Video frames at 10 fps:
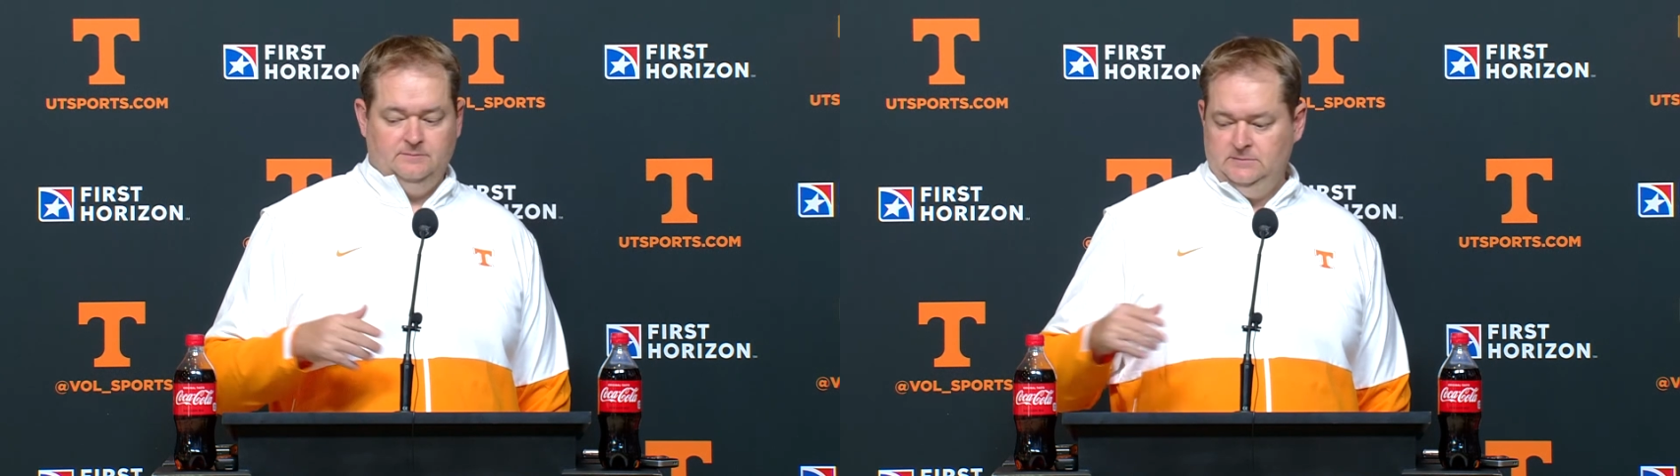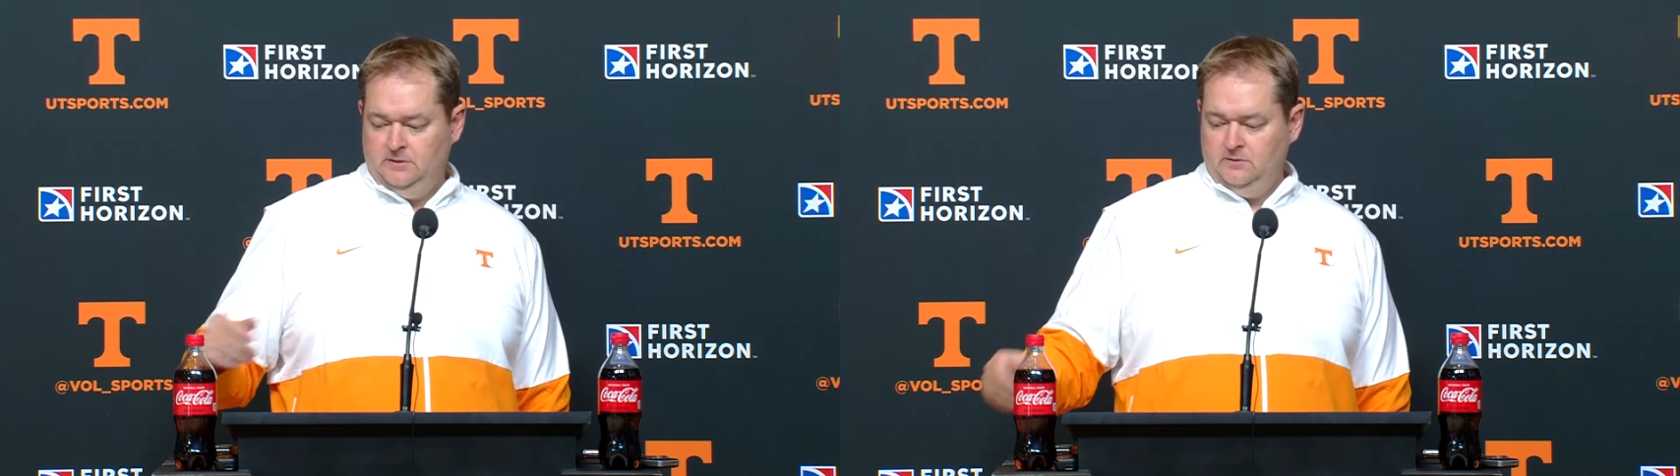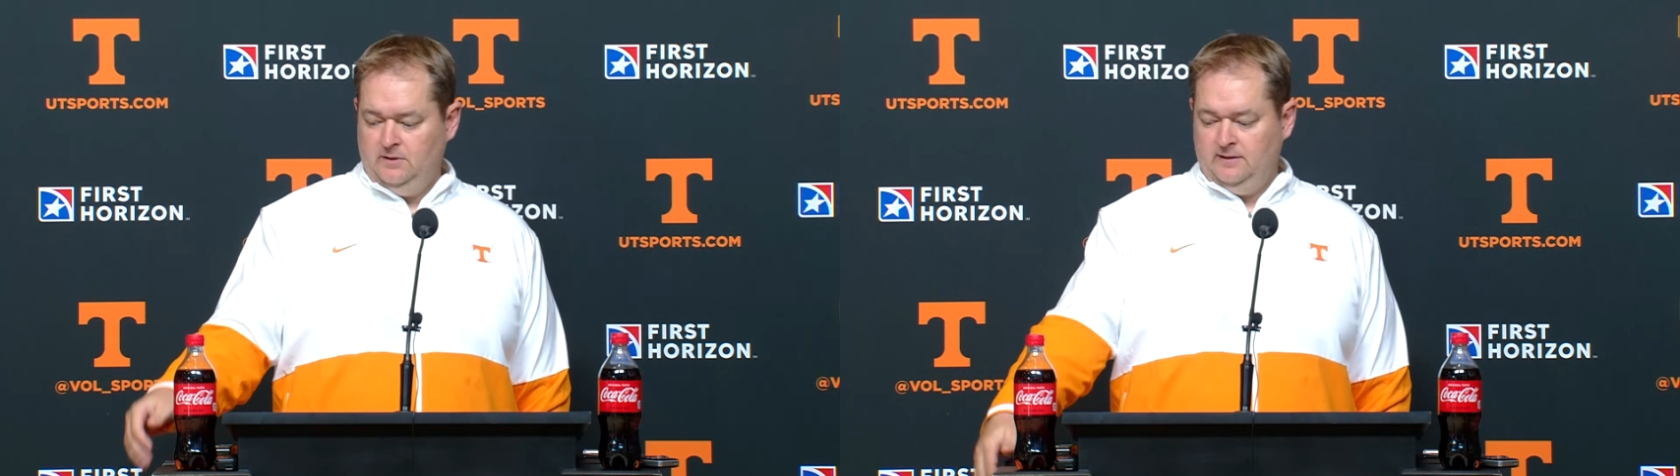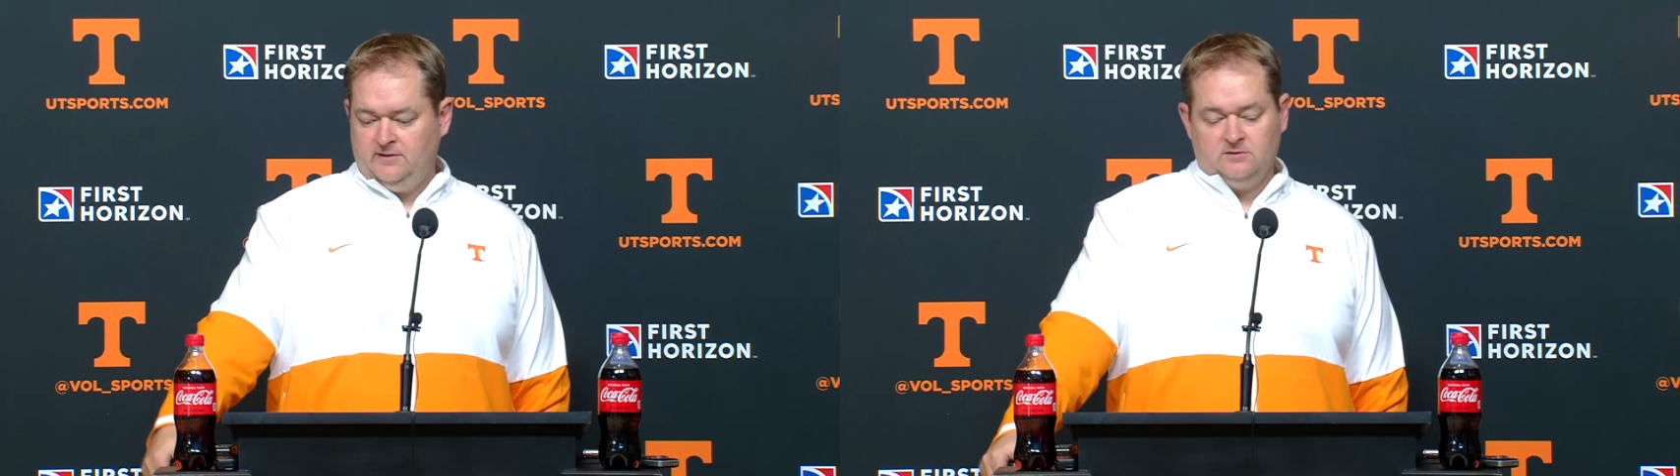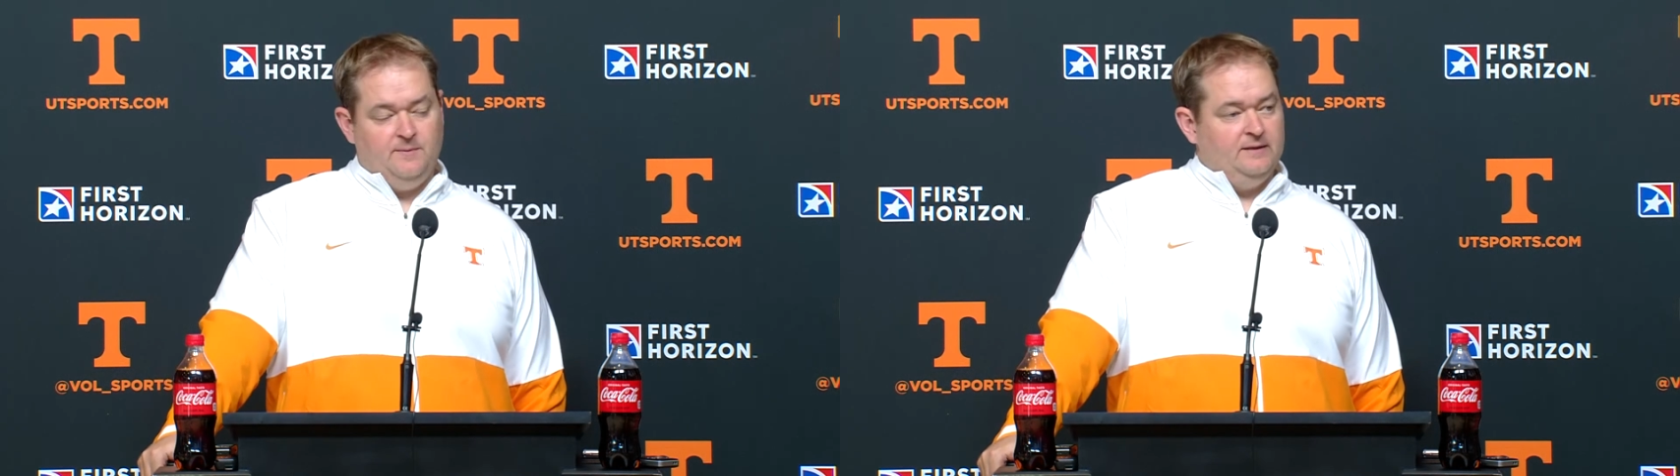I
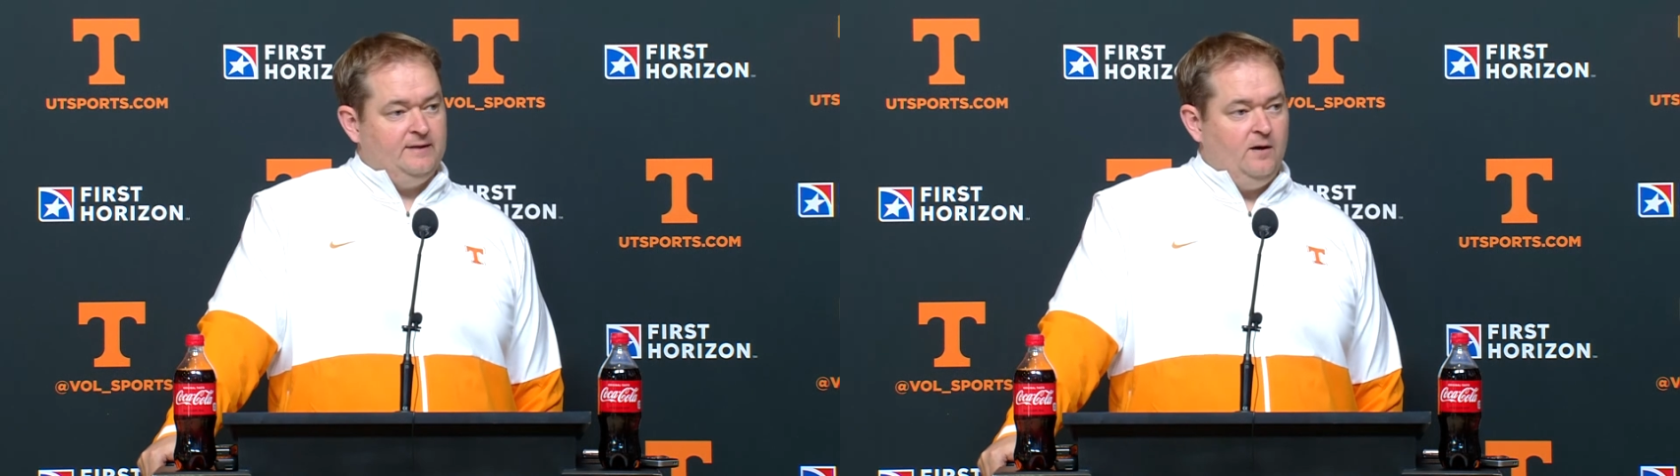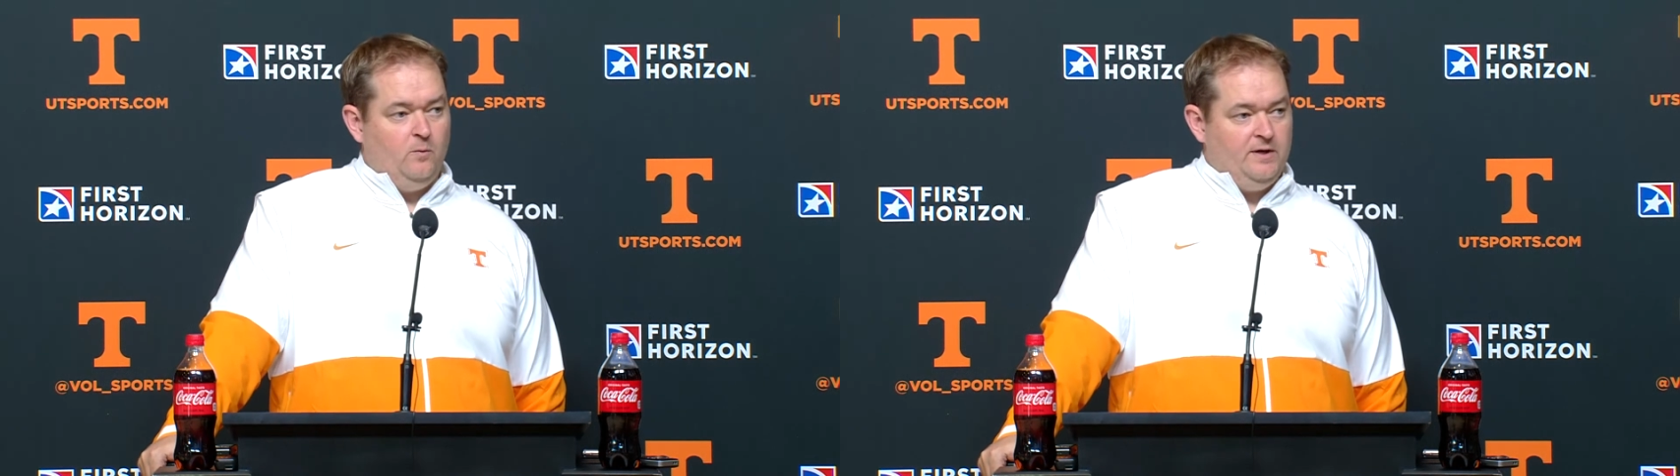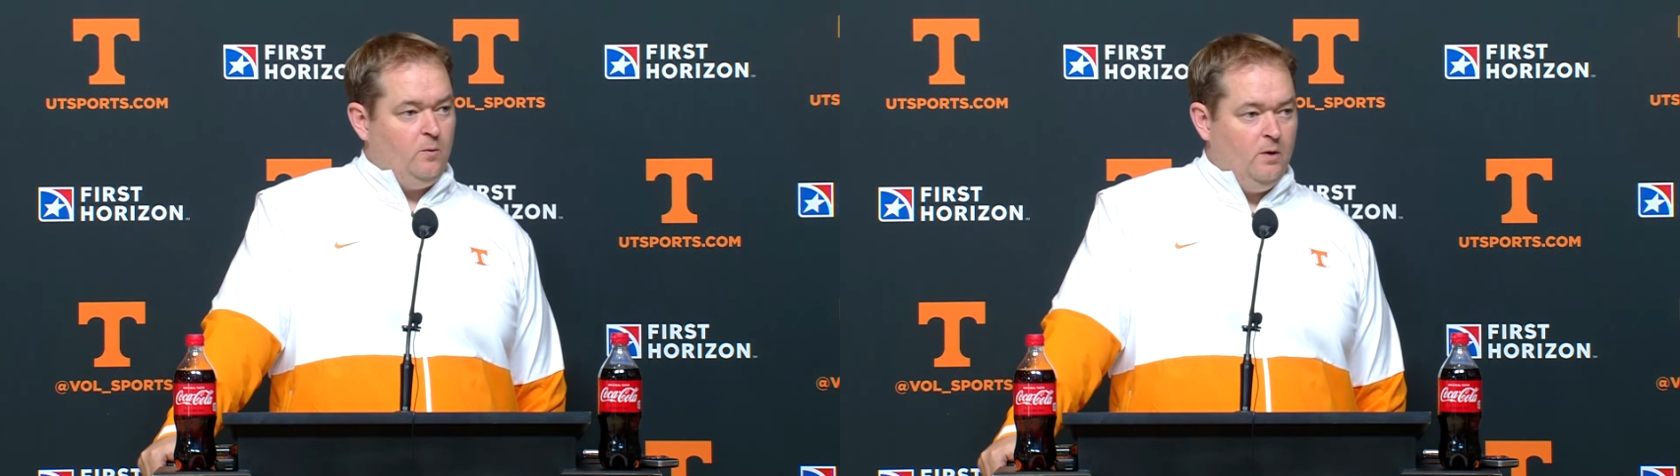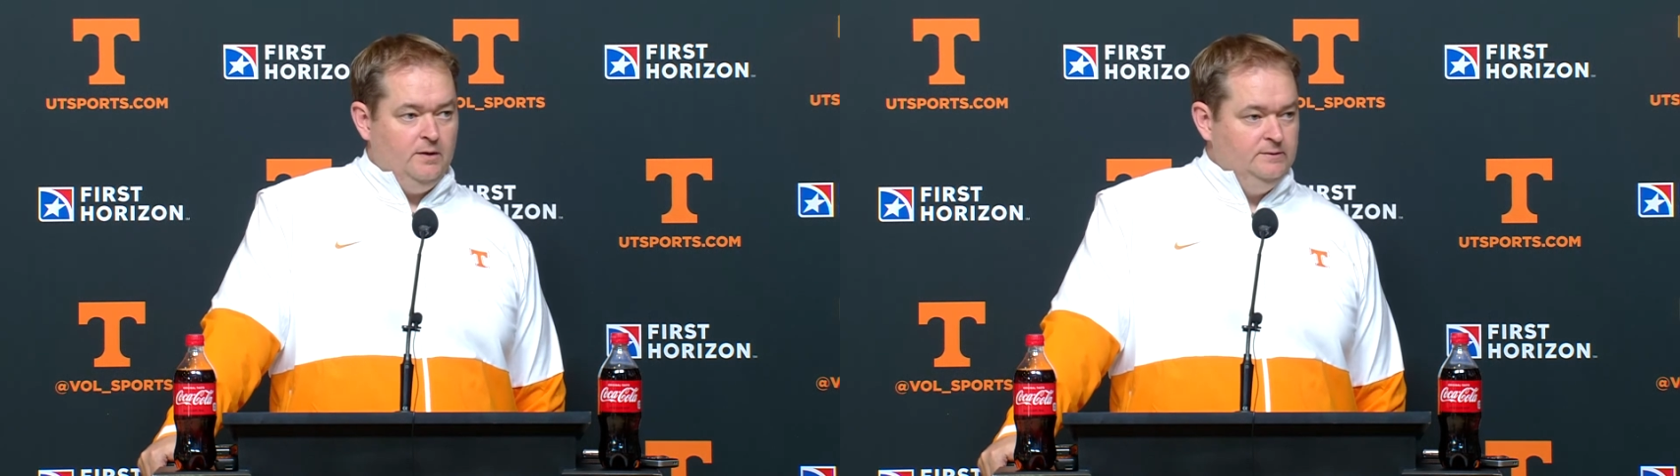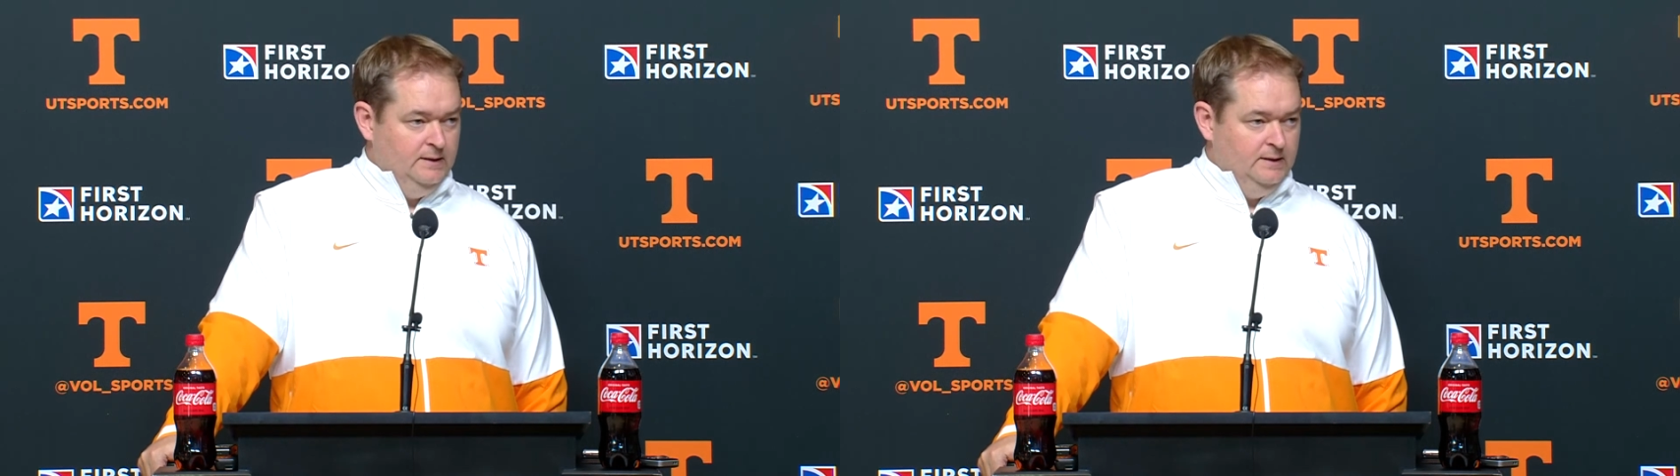talked about that week one.